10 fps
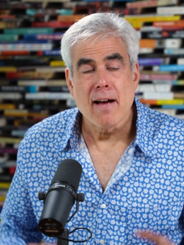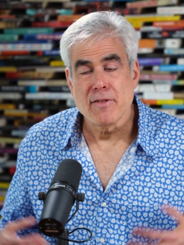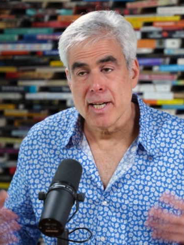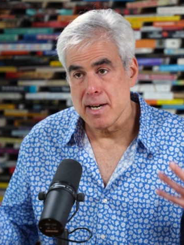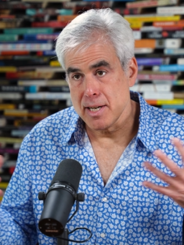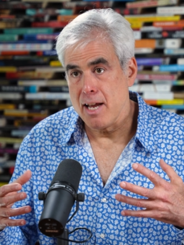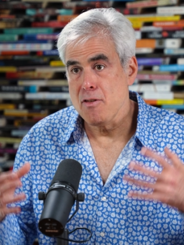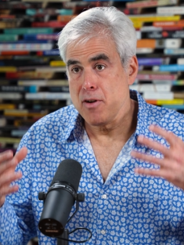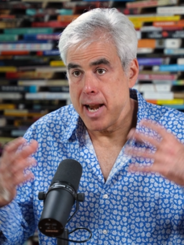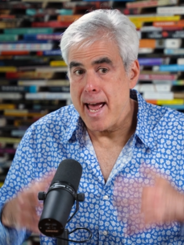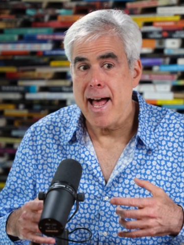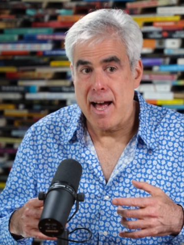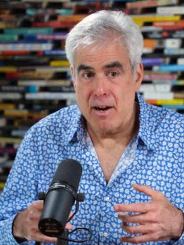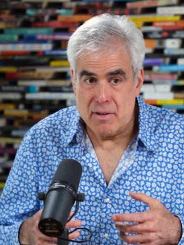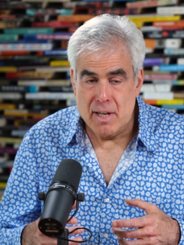have to get together
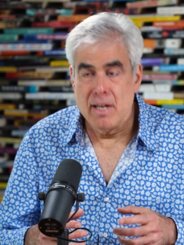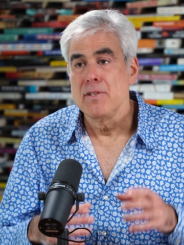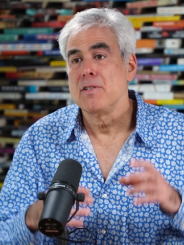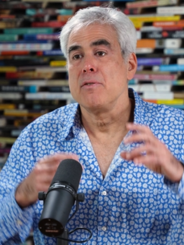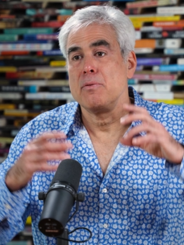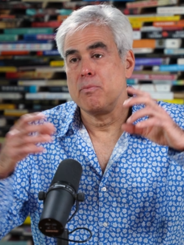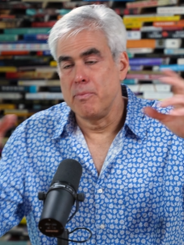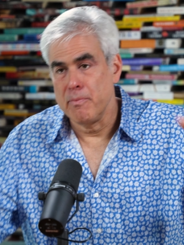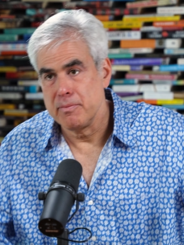now to